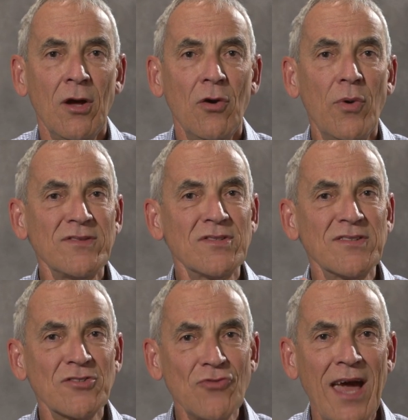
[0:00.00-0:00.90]
What's
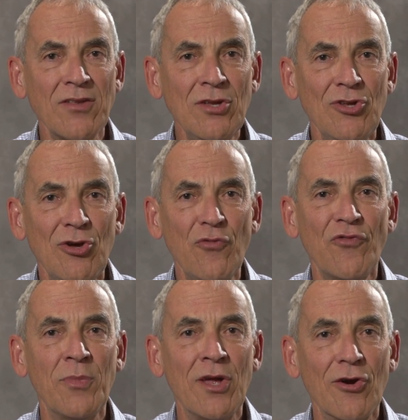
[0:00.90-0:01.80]
distracting you
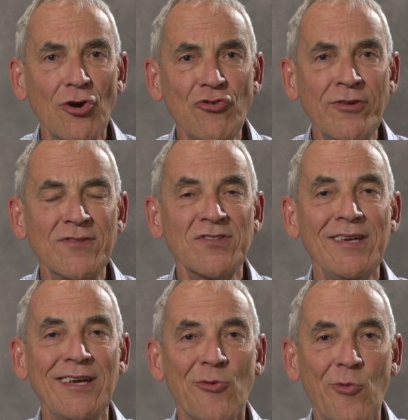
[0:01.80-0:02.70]
from the
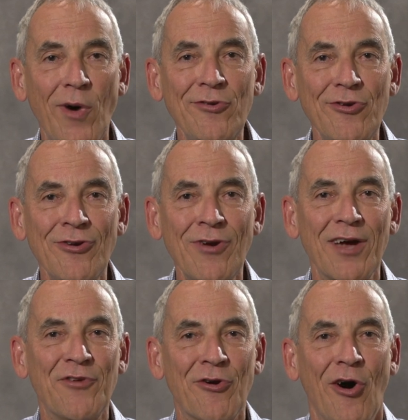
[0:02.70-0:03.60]
urgency and wonder
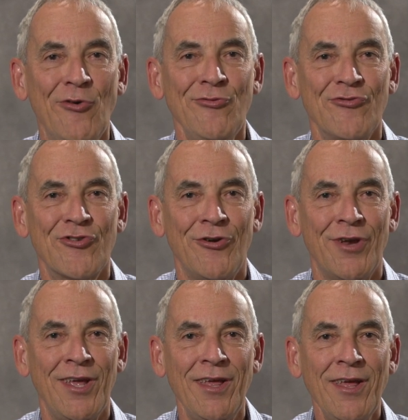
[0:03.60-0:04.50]
of your own
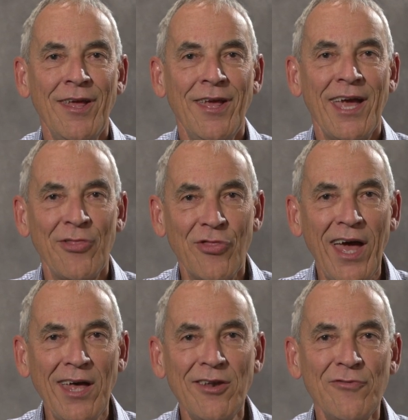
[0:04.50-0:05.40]
journey and
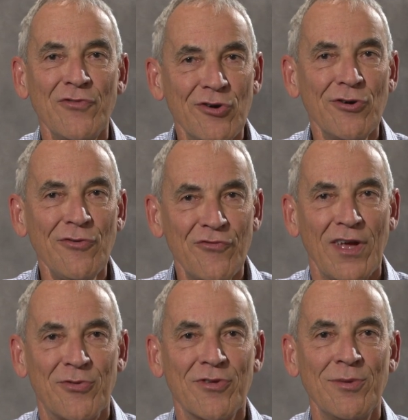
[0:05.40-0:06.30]
that of your
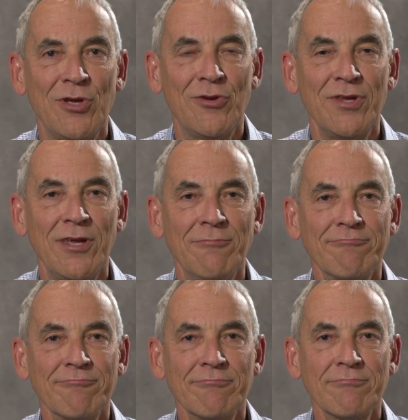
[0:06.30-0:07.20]
faith community?
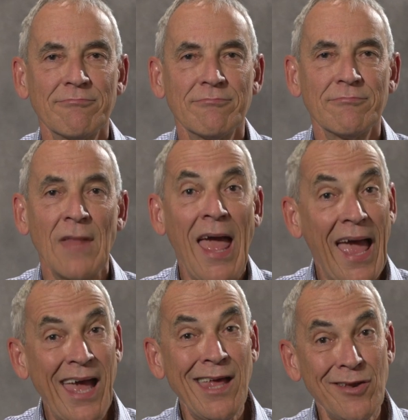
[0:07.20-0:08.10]

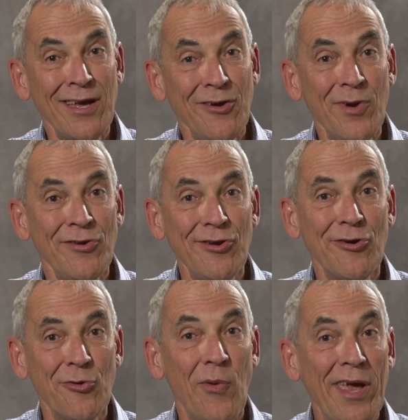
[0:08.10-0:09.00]
And I
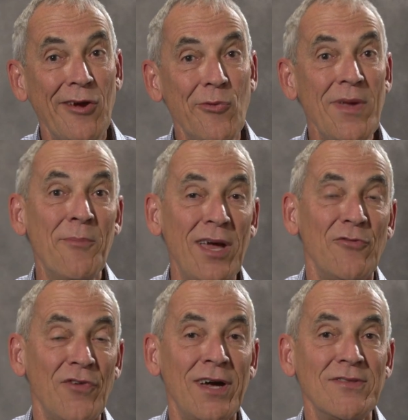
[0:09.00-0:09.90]
wonder where we
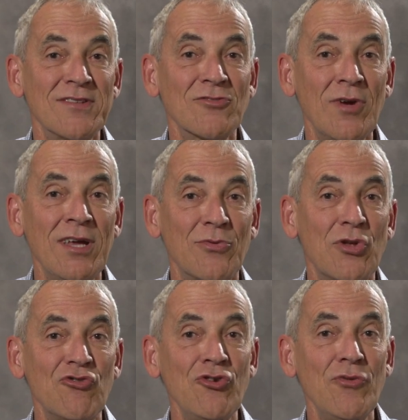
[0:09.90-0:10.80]
might find the strength
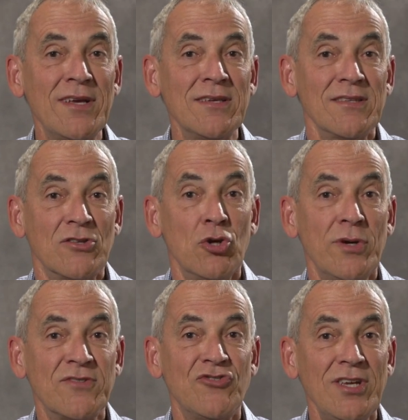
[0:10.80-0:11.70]
to do as,
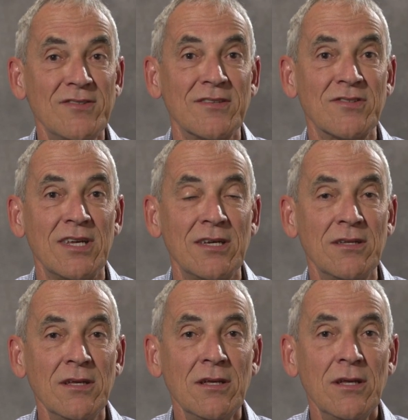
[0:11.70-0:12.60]
do as Jesus
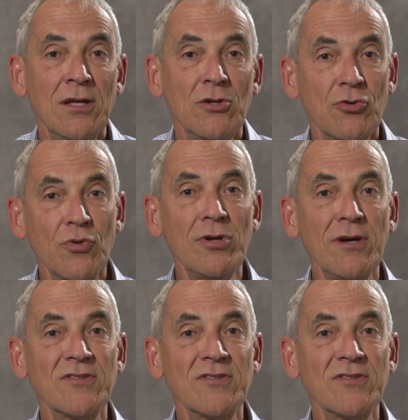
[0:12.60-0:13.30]
did, to root